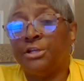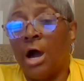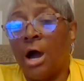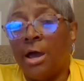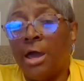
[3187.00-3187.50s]

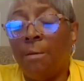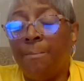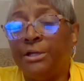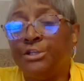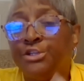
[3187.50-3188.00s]

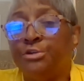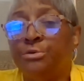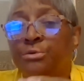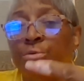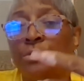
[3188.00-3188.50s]
helping
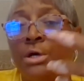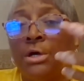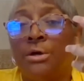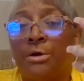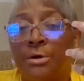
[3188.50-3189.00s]
to
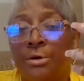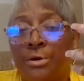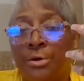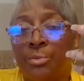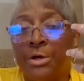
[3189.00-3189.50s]

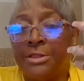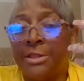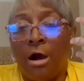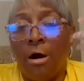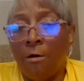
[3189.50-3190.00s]
with
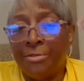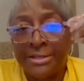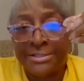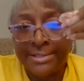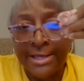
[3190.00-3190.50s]
all
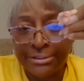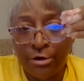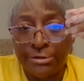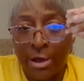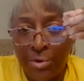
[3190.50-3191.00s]
this
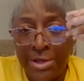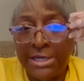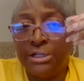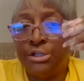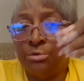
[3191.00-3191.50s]
that we
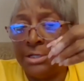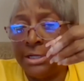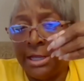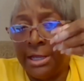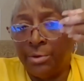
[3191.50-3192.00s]
can do
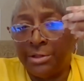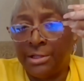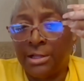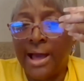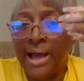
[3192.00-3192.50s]
with
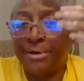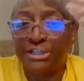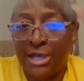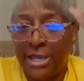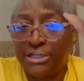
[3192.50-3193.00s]
climate
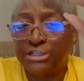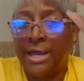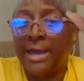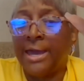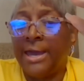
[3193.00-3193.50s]
change
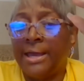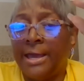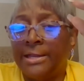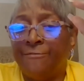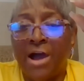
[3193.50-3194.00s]

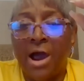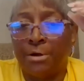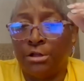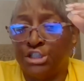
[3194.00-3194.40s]
and environmental